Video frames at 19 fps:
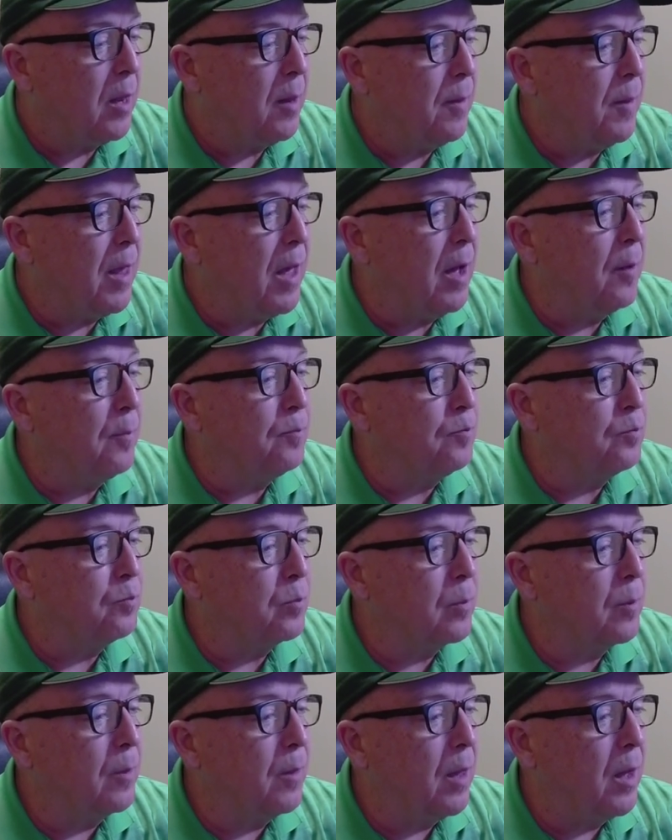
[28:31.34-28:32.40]
Now,
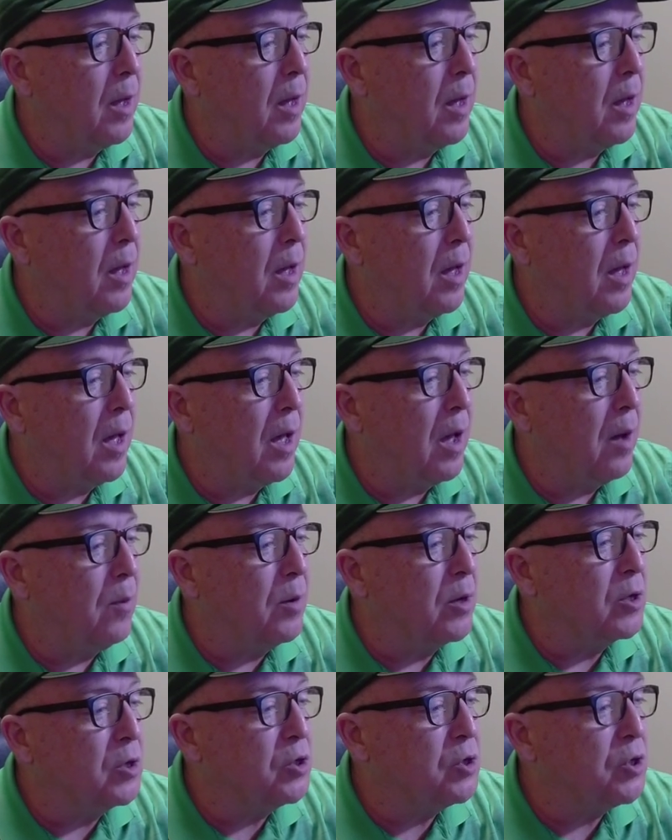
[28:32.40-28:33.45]
uh, I
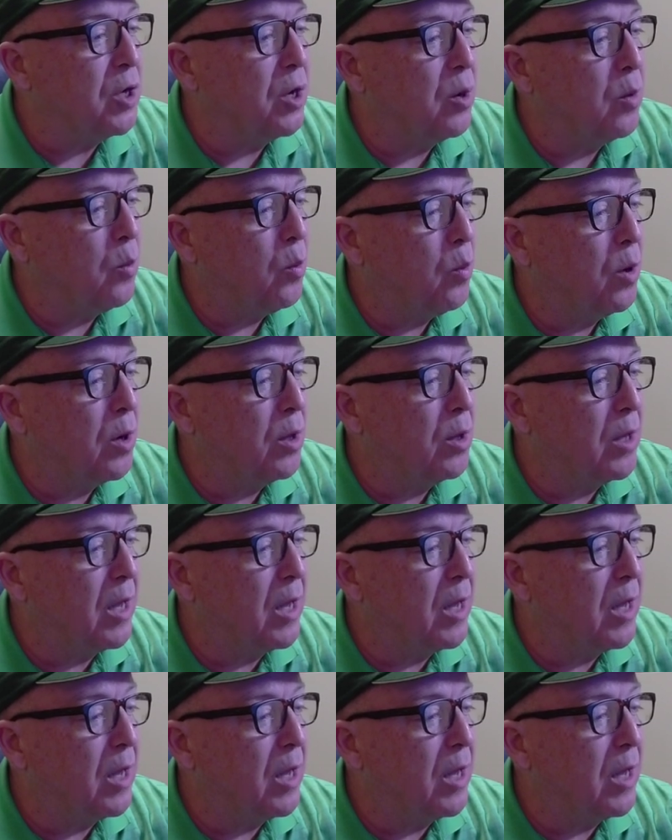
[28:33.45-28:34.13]
want to share one